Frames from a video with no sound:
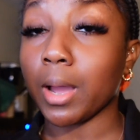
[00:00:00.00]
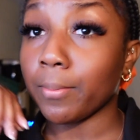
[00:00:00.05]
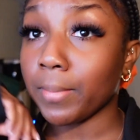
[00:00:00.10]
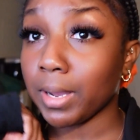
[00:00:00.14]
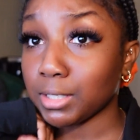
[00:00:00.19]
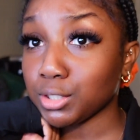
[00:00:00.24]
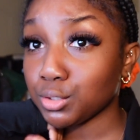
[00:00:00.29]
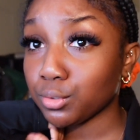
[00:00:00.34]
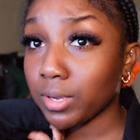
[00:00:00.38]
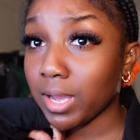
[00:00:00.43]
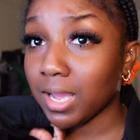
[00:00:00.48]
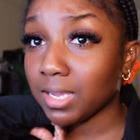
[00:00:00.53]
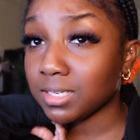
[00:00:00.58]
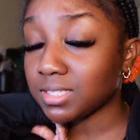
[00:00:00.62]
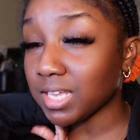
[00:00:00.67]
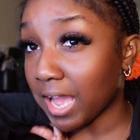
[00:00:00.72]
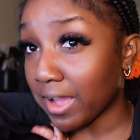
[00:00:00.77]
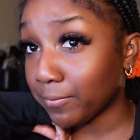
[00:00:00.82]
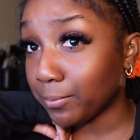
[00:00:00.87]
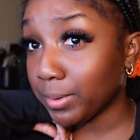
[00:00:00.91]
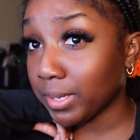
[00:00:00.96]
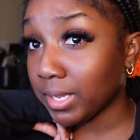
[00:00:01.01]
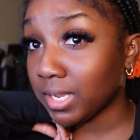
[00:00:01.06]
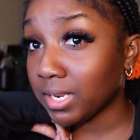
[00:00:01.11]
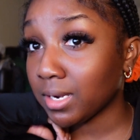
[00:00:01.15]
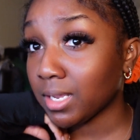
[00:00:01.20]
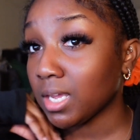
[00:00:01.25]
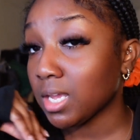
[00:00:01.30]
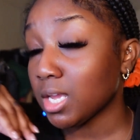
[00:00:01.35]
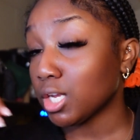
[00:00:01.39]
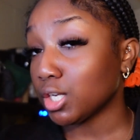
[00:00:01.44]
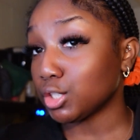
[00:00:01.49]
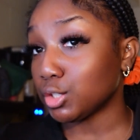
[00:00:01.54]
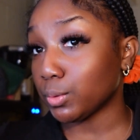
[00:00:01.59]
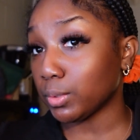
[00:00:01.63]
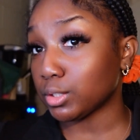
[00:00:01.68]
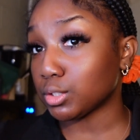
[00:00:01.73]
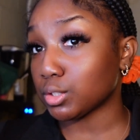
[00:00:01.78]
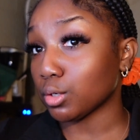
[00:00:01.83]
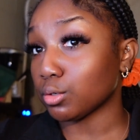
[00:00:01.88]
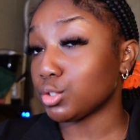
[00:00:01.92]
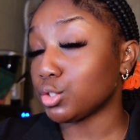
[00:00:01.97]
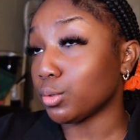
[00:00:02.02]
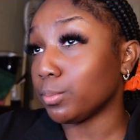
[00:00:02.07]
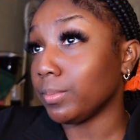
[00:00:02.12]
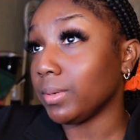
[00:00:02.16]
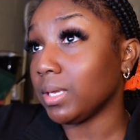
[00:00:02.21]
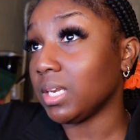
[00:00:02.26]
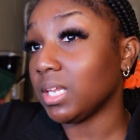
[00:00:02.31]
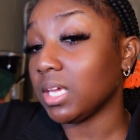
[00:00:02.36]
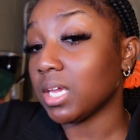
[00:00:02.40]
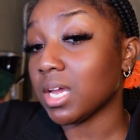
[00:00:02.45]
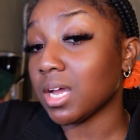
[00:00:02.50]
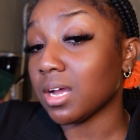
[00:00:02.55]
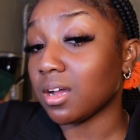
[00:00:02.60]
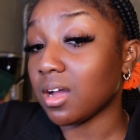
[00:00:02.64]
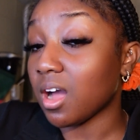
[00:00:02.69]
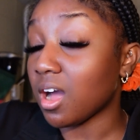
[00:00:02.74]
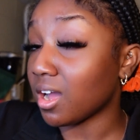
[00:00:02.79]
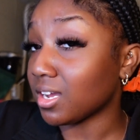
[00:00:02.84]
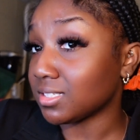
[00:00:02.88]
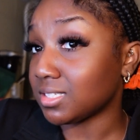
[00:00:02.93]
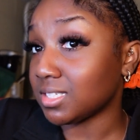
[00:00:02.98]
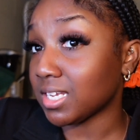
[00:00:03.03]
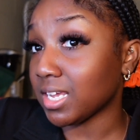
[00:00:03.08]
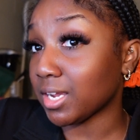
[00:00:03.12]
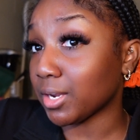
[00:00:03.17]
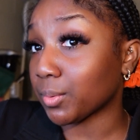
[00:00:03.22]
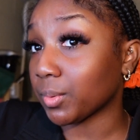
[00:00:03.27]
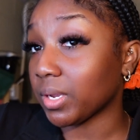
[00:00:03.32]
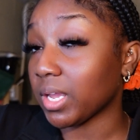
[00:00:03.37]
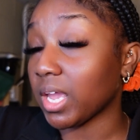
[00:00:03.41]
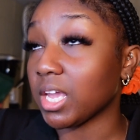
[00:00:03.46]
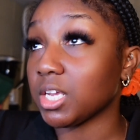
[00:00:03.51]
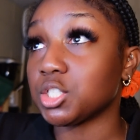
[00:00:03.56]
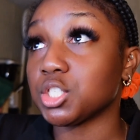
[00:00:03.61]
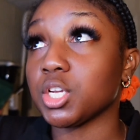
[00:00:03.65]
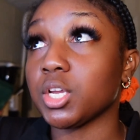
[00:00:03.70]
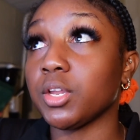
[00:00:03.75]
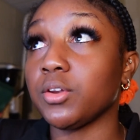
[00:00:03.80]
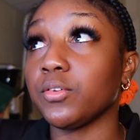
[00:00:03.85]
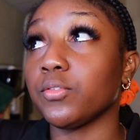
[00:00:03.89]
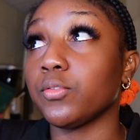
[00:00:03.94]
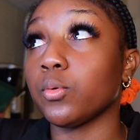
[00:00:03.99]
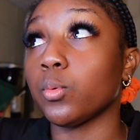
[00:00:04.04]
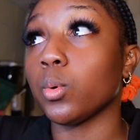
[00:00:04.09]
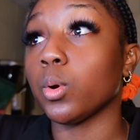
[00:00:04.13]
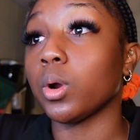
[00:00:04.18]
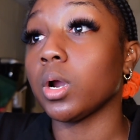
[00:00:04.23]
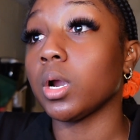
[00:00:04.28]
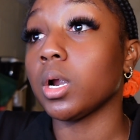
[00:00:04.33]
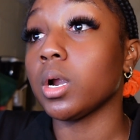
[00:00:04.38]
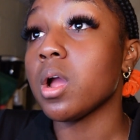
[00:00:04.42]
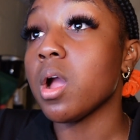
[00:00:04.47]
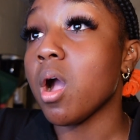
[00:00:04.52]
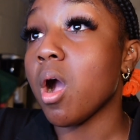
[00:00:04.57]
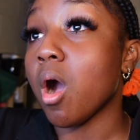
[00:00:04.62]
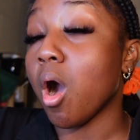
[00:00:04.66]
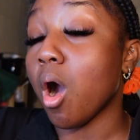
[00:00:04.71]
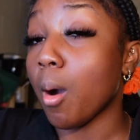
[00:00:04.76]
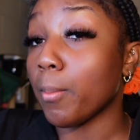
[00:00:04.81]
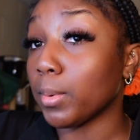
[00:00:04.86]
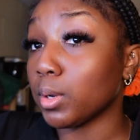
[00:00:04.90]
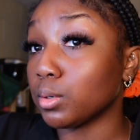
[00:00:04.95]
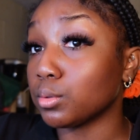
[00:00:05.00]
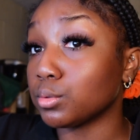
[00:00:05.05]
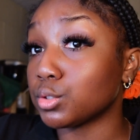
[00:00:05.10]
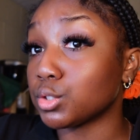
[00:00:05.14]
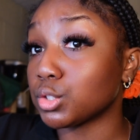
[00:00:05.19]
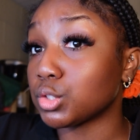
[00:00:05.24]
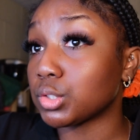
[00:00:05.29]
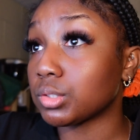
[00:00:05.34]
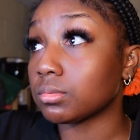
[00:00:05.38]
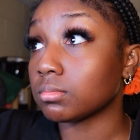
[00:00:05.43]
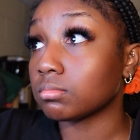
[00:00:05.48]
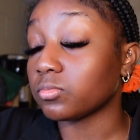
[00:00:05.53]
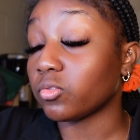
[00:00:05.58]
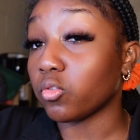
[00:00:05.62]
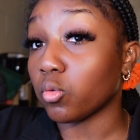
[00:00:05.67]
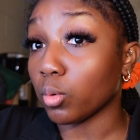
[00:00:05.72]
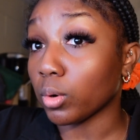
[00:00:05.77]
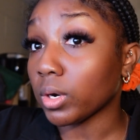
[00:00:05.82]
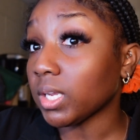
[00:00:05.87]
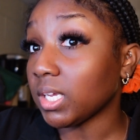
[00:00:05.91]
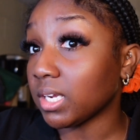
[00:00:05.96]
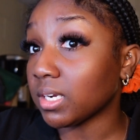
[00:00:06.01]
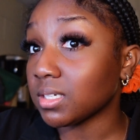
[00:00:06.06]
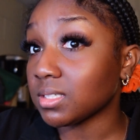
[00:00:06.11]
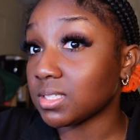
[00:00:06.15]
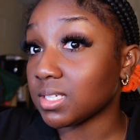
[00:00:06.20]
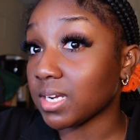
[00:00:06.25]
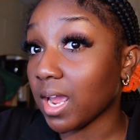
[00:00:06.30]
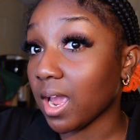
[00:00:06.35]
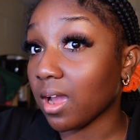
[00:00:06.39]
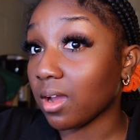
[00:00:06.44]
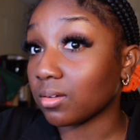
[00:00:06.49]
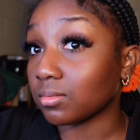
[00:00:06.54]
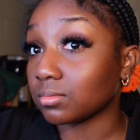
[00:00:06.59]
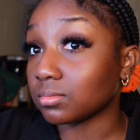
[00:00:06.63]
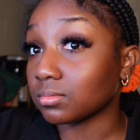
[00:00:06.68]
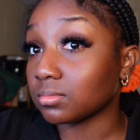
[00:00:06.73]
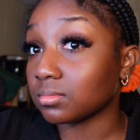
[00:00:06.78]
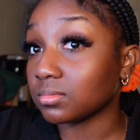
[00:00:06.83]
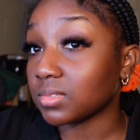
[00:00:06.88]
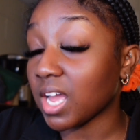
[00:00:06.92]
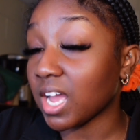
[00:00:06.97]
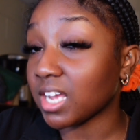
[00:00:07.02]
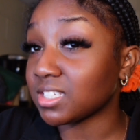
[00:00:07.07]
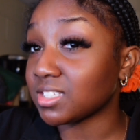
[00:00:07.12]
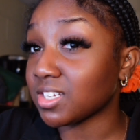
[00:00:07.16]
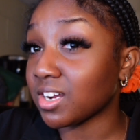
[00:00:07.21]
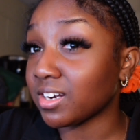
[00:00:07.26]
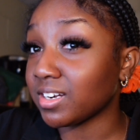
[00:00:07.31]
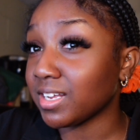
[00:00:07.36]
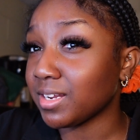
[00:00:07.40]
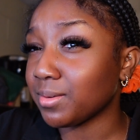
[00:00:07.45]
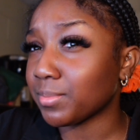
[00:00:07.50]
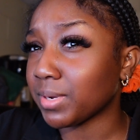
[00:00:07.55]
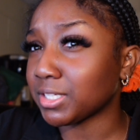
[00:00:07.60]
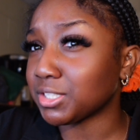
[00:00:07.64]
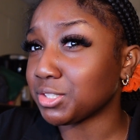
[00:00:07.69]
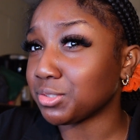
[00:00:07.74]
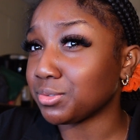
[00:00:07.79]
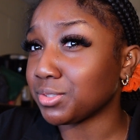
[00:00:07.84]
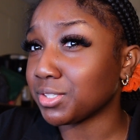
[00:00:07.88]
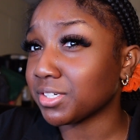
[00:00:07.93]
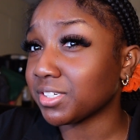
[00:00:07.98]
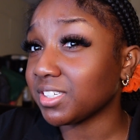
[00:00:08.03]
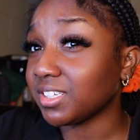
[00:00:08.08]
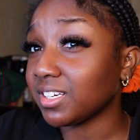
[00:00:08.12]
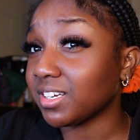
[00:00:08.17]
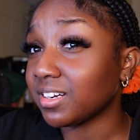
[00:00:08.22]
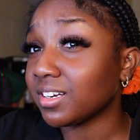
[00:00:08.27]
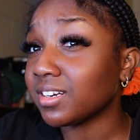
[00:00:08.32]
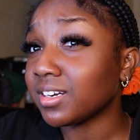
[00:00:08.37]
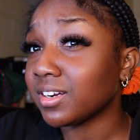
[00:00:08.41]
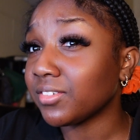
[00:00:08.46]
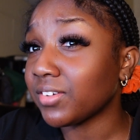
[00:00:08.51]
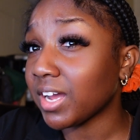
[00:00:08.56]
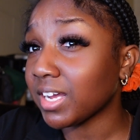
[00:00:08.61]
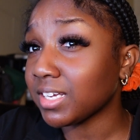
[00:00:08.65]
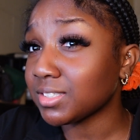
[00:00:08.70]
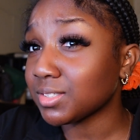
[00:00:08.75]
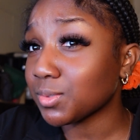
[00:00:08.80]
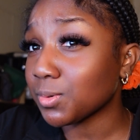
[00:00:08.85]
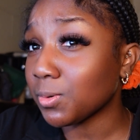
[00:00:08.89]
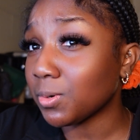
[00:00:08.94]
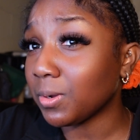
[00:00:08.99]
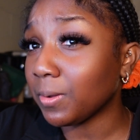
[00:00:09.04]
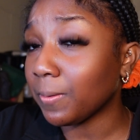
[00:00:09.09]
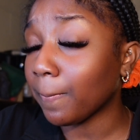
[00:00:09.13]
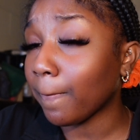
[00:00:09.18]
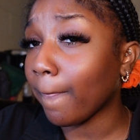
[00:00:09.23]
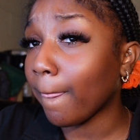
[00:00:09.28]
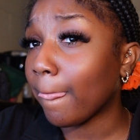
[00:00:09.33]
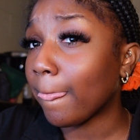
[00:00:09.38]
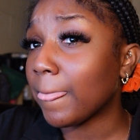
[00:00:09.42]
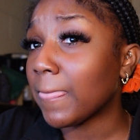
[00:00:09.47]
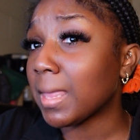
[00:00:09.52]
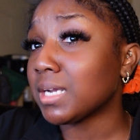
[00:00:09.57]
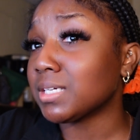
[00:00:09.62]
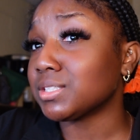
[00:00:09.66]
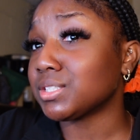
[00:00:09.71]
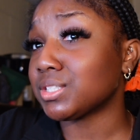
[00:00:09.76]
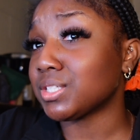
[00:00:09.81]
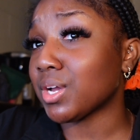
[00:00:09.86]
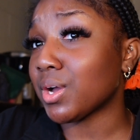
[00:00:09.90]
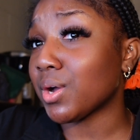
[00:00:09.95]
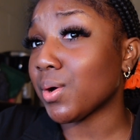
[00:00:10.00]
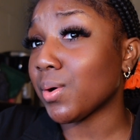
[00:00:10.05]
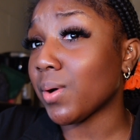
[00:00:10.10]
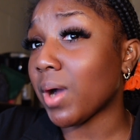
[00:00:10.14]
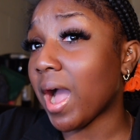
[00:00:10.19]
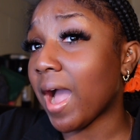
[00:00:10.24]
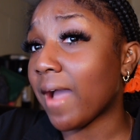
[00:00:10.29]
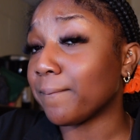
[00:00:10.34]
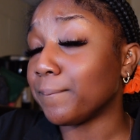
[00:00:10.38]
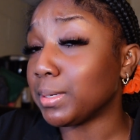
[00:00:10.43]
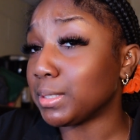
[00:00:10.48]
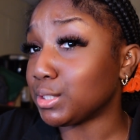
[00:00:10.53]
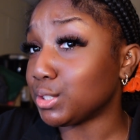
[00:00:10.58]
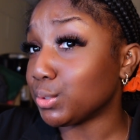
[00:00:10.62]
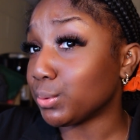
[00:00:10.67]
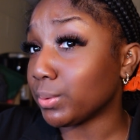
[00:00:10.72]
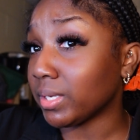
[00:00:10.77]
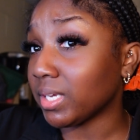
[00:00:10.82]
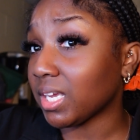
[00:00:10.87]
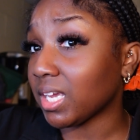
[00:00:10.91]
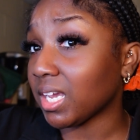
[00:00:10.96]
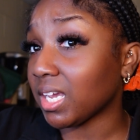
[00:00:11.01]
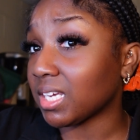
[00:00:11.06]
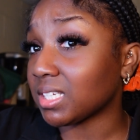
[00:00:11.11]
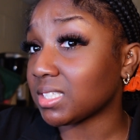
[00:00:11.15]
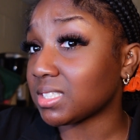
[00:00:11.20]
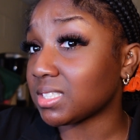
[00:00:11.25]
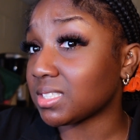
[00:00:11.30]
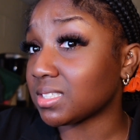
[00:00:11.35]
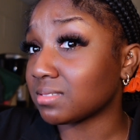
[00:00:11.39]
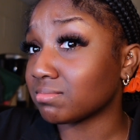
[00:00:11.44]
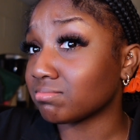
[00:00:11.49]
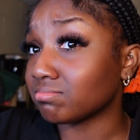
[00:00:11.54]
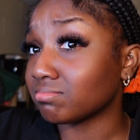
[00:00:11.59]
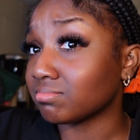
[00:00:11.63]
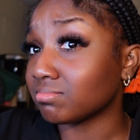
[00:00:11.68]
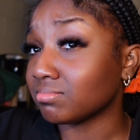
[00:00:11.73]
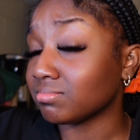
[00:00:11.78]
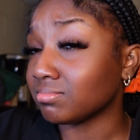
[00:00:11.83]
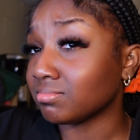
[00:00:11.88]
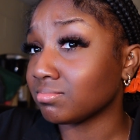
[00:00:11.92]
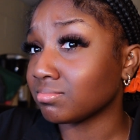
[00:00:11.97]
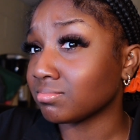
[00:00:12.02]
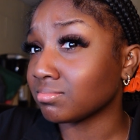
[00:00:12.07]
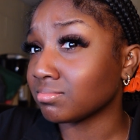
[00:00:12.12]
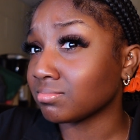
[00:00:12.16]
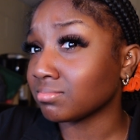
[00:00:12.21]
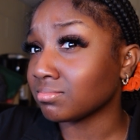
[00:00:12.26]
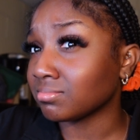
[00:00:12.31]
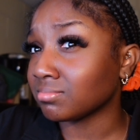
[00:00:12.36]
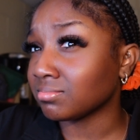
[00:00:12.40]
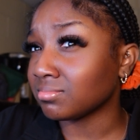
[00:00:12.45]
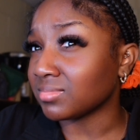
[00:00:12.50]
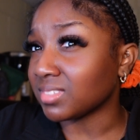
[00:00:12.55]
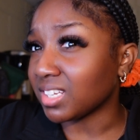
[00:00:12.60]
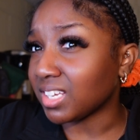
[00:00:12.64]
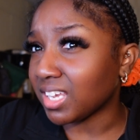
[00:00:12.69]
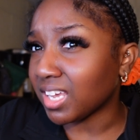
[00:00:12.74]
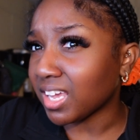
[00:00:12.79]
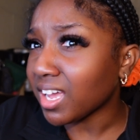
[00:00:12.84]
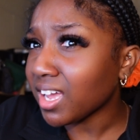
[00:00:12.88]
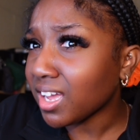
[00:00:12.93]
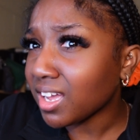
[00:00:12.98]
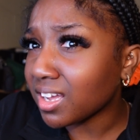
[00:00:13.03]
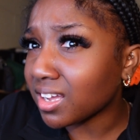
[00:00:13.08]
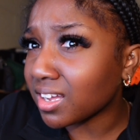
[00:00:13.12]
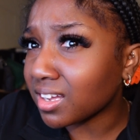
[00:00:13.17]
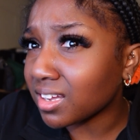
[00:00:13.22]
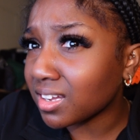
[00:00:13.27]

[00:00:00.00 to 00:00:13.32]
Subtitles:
mind you guys, I've been doing social media content creation for almost 4 years now. I started my junior year of high school, so I've been doing it, yeah,